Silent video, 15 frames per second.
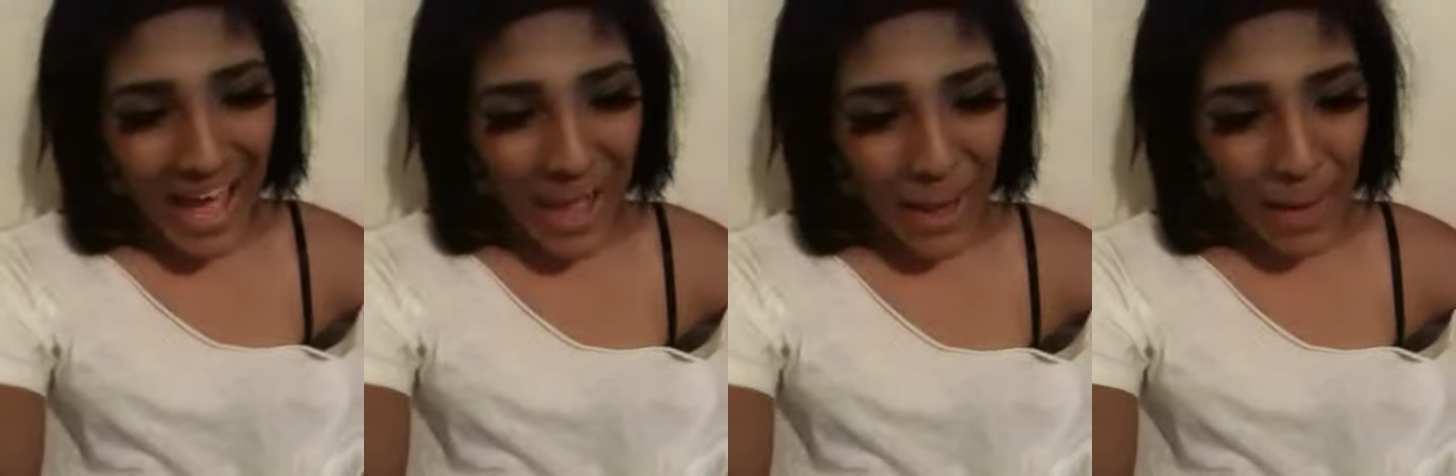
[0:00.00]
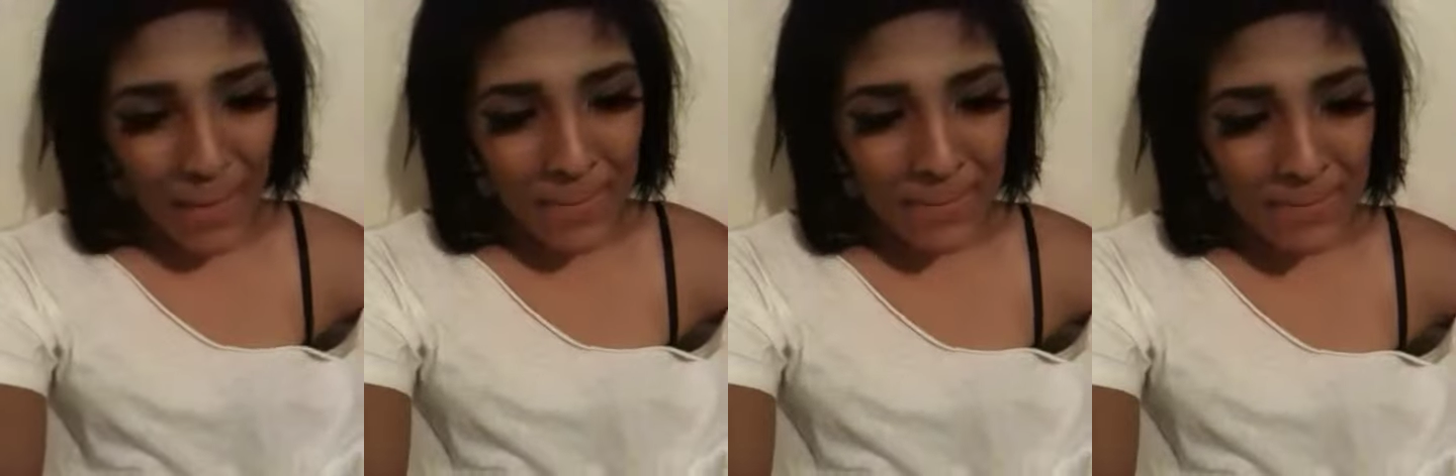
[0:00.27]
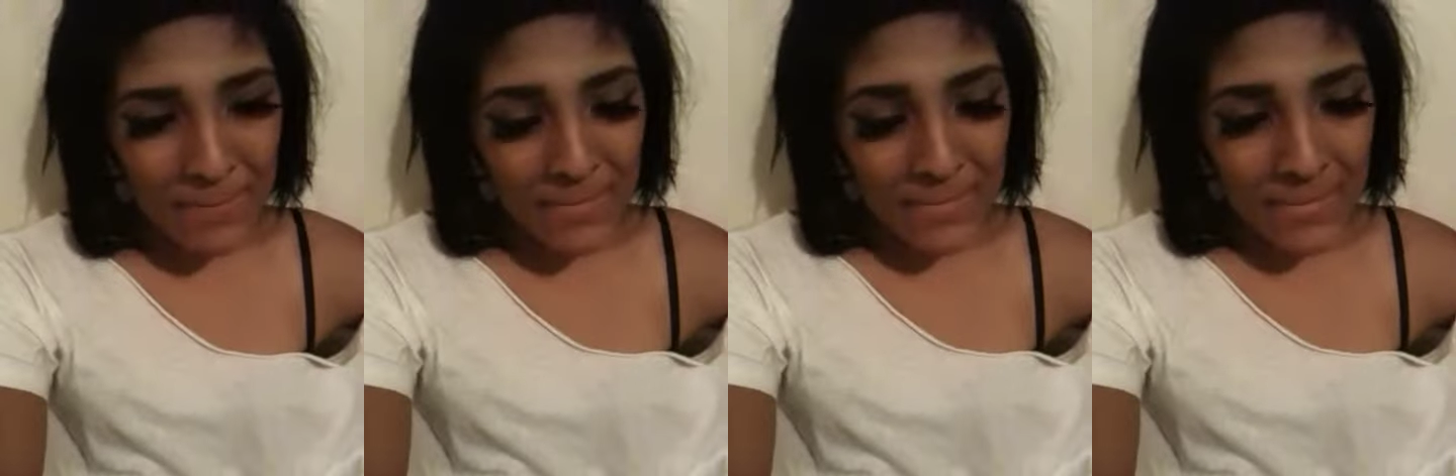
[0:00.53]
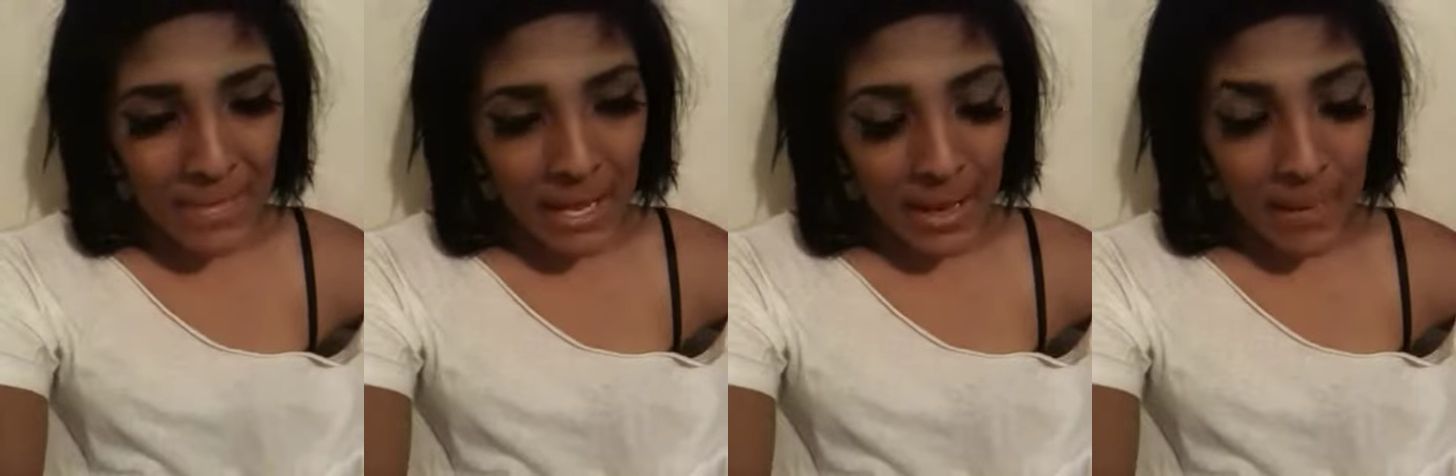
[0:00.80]
um,
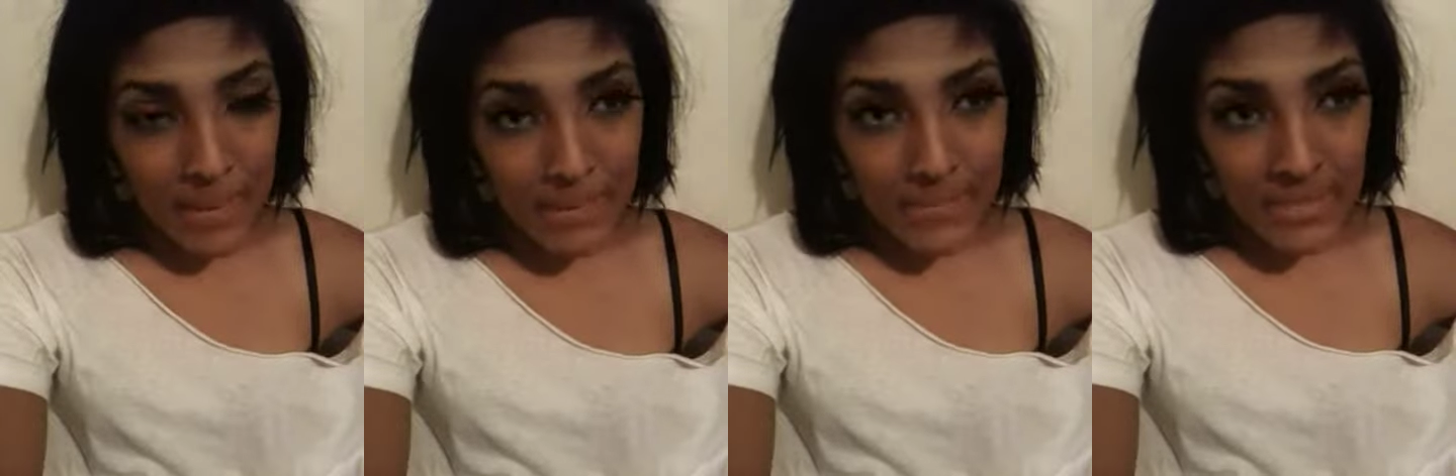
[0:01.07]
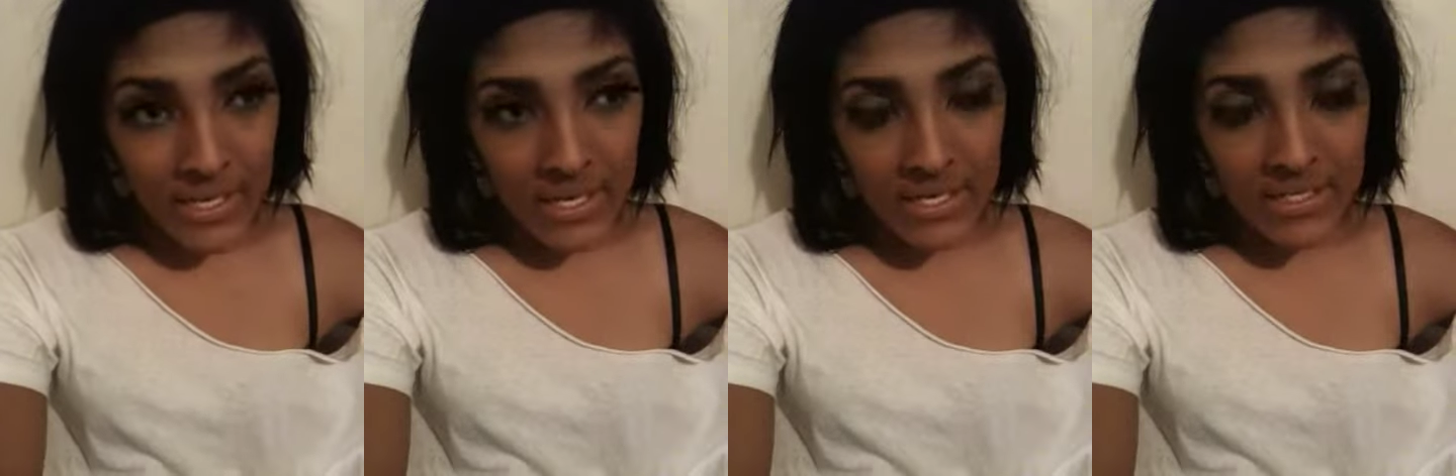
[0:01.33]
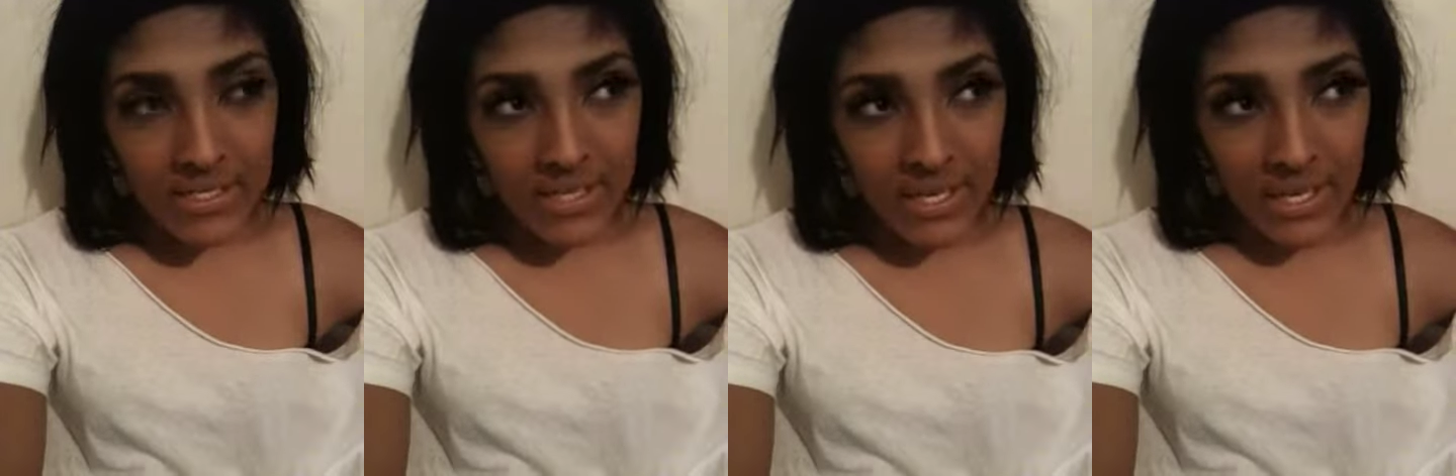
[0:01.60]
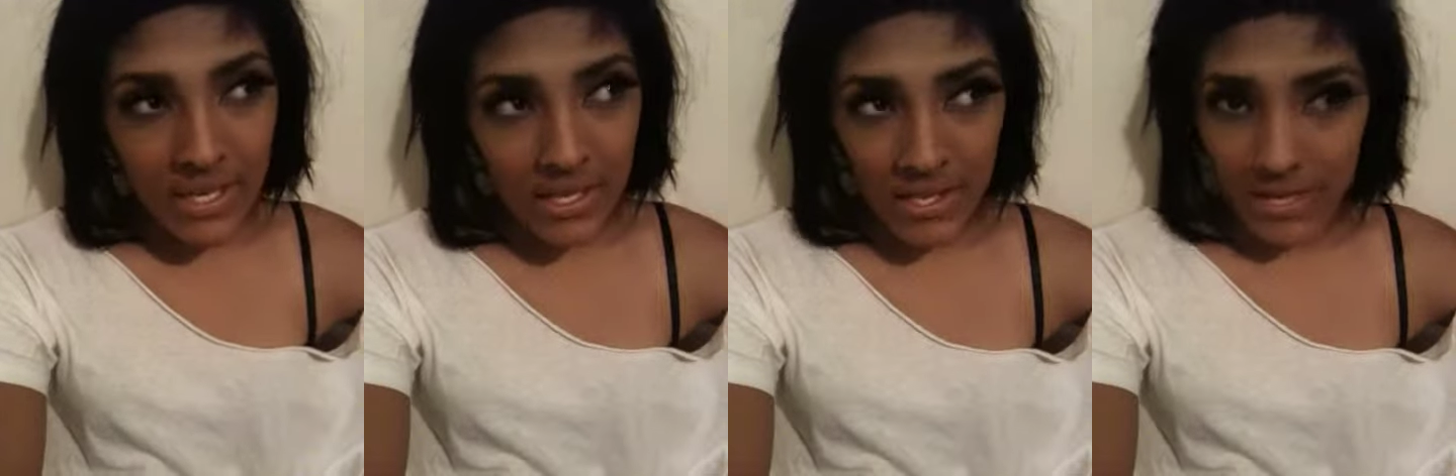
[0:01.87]
but
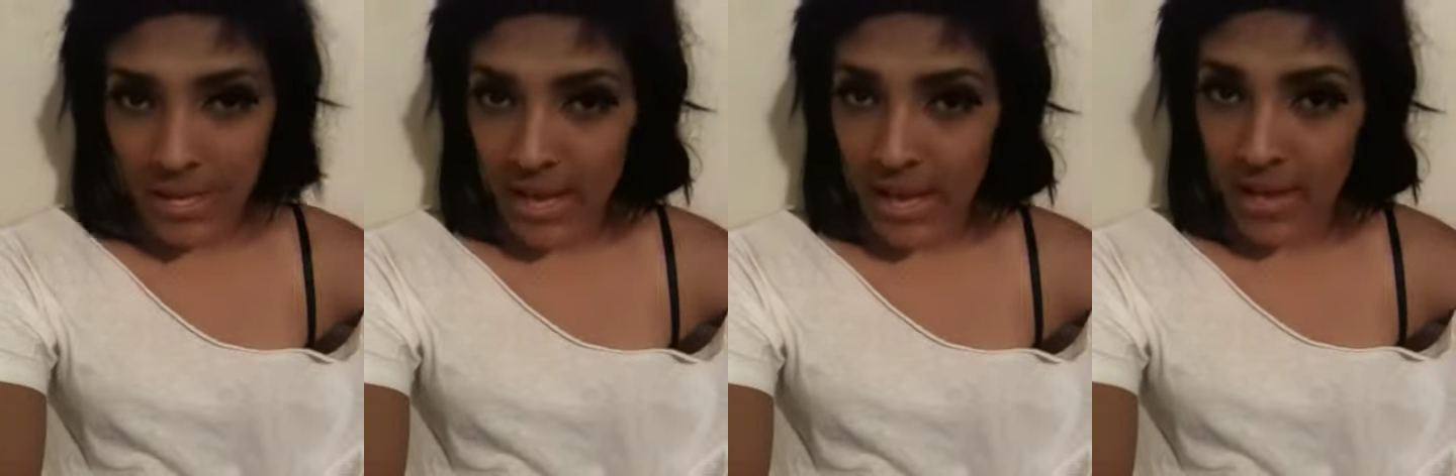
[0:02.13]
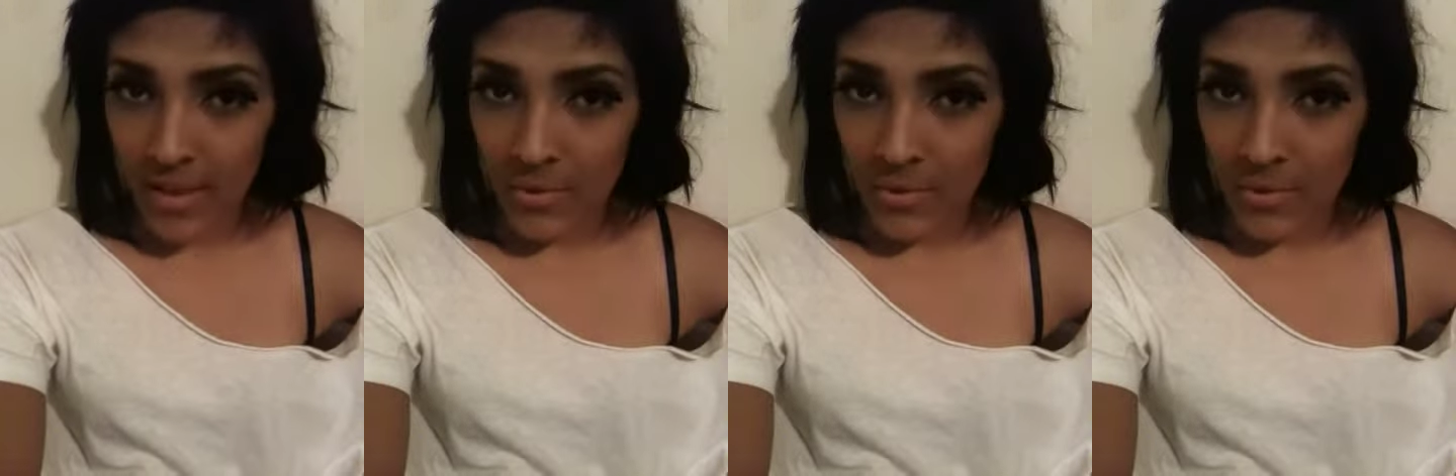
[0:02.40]
yeah,